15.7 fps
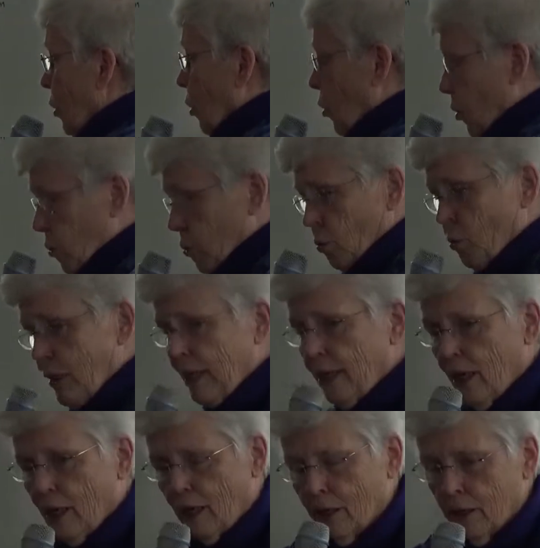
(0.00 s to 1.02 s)
Who we
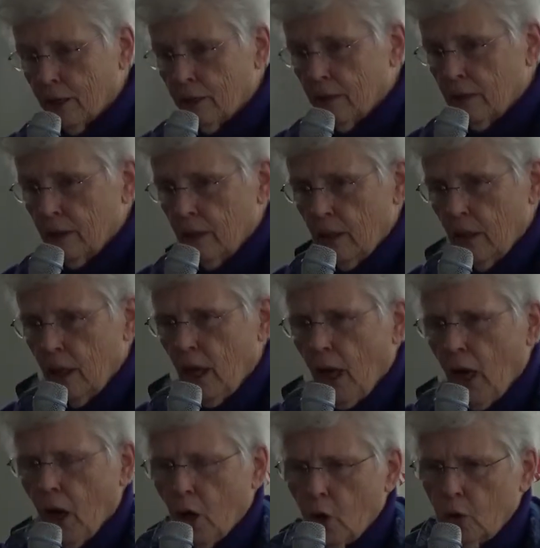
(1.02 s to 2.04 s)
are.
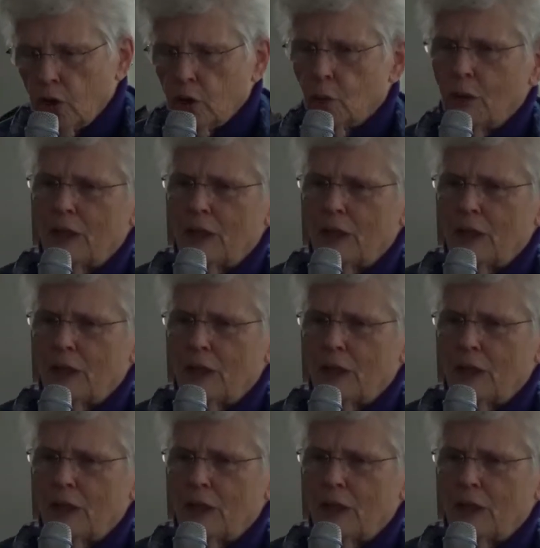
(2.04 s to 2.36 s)
Who do